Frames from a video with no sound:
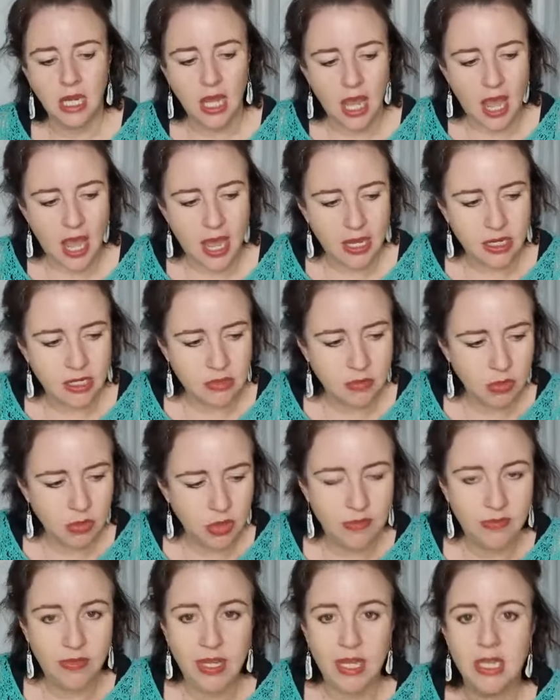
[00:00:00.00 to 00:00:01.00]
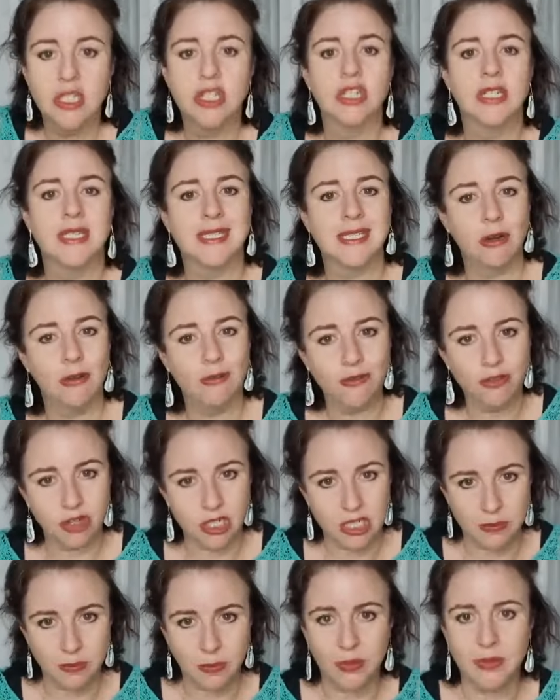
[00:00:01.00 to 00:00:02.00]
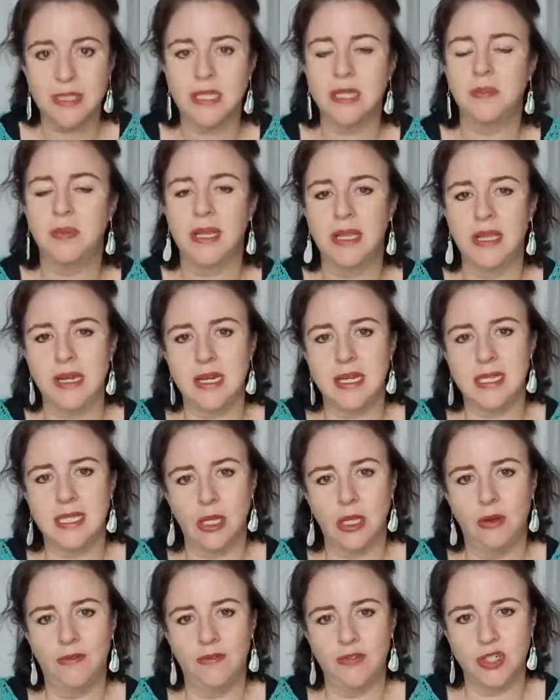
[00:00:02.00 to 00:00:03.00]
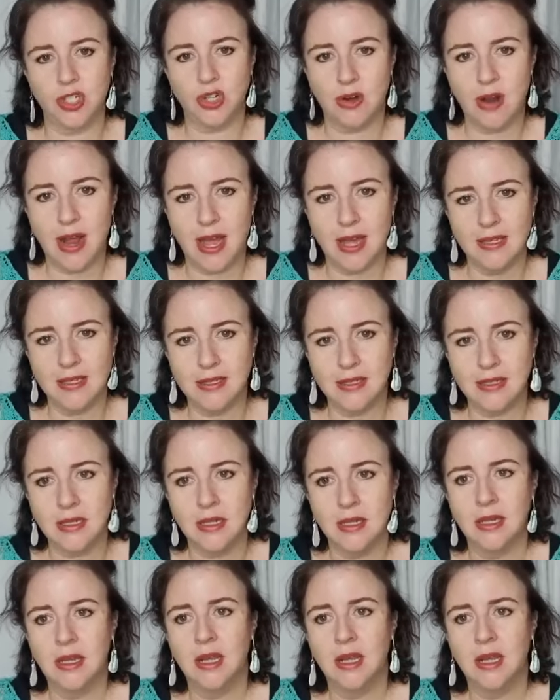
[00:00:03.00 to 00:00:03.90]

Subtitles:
and moving into self-responsibility, self-trust.